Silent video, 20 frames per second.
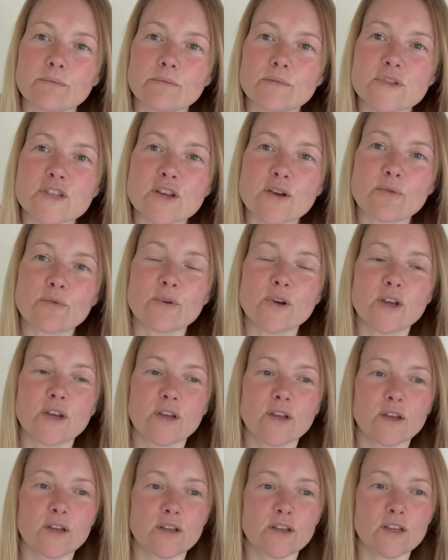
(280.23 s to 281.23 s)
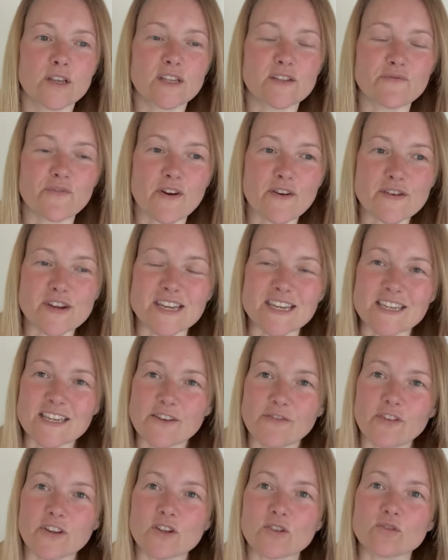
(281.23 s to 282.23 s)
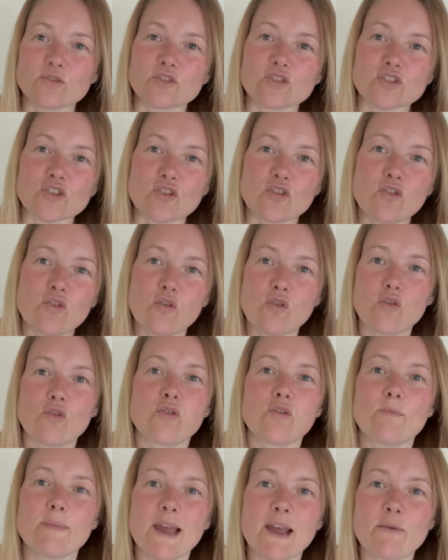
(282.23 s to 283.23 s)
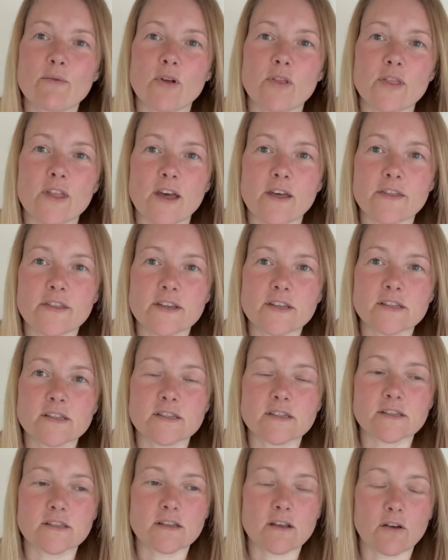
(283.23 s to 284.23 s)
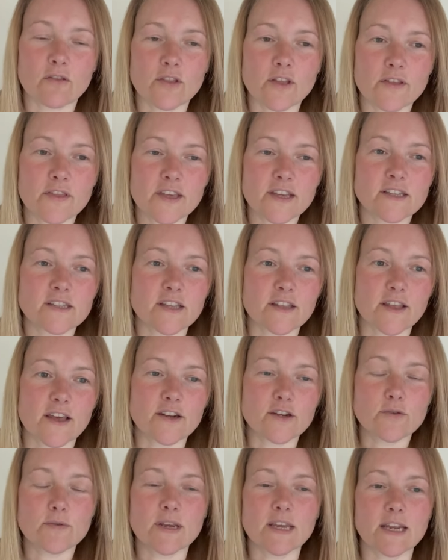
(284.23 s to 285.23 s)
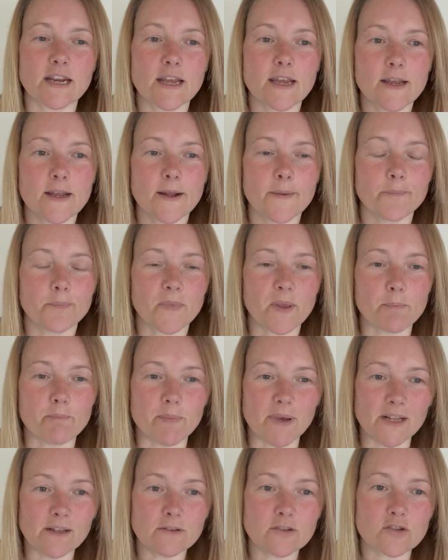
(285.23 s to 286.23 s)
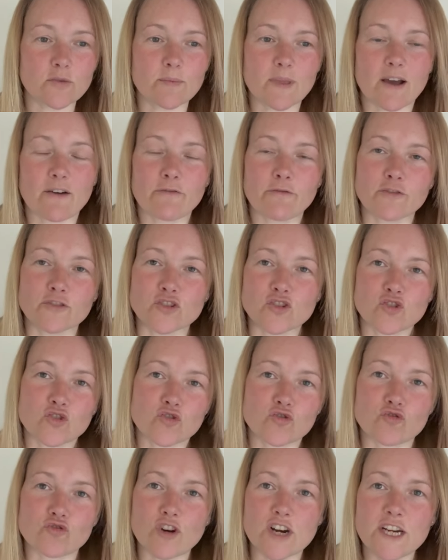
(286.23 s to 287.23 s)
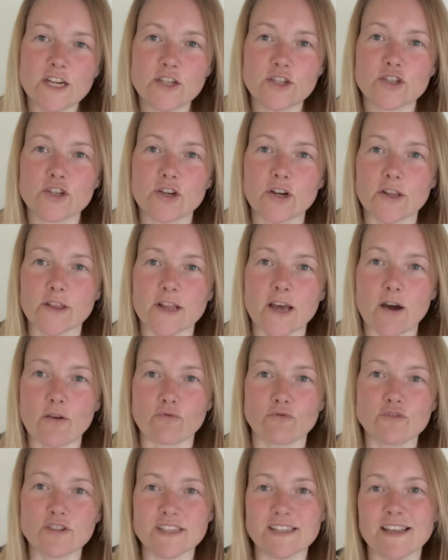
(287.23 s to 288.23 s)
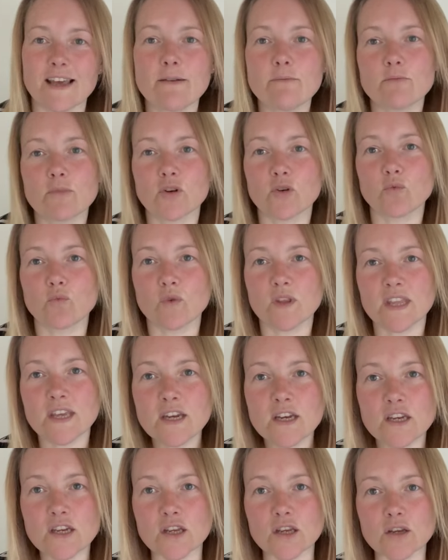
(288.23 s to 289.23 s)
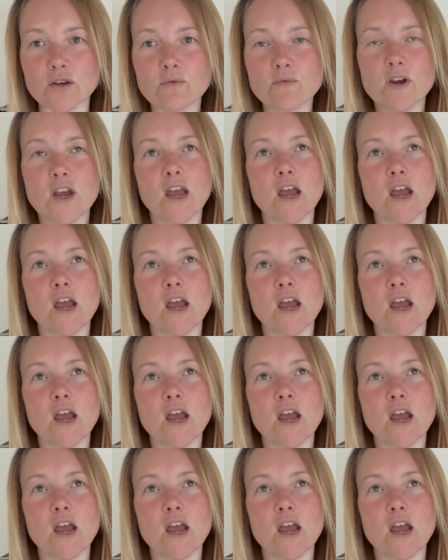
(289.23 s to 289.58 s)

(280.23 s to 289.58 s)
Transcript: So it's very difficult to call them out on their things, on the things that they're doing. And it builds up that frustration and that resentment within you.